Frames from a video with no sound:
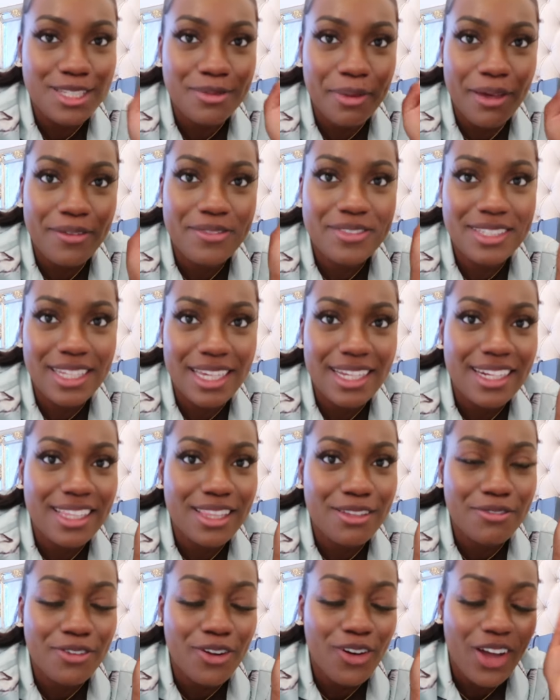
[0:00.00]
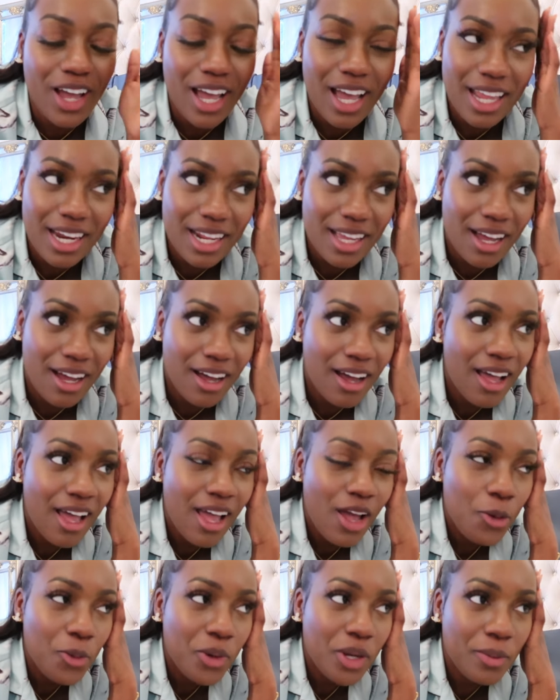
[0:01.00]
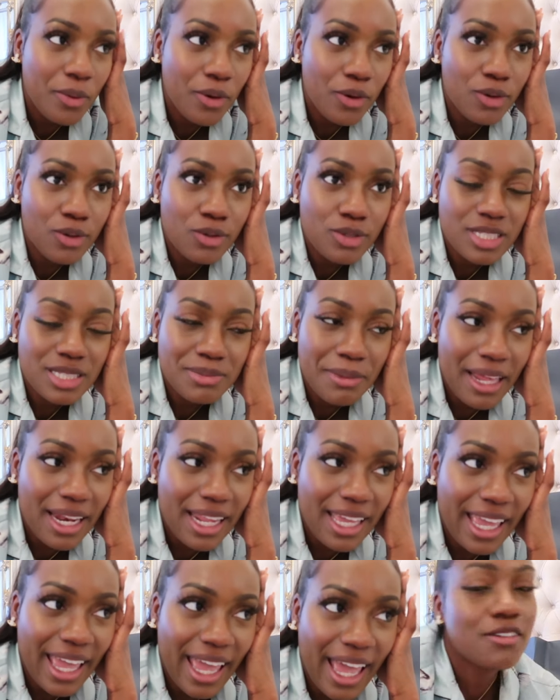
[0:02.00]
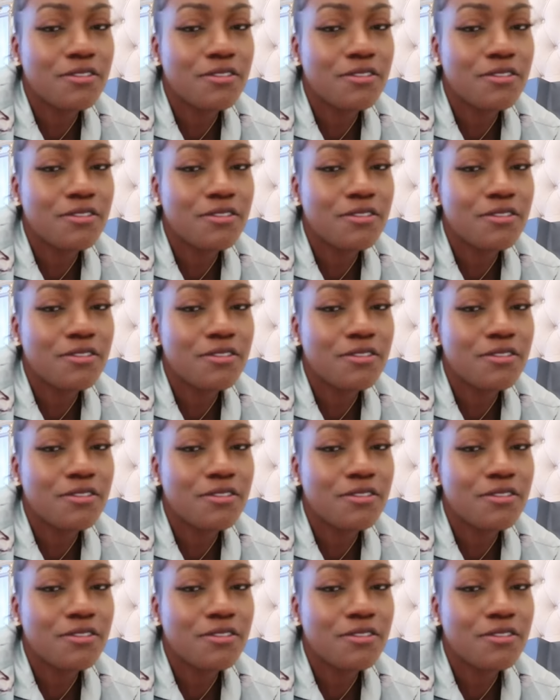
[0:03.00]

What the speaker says: You may have seen in the vlog earlier, we were all smelling it.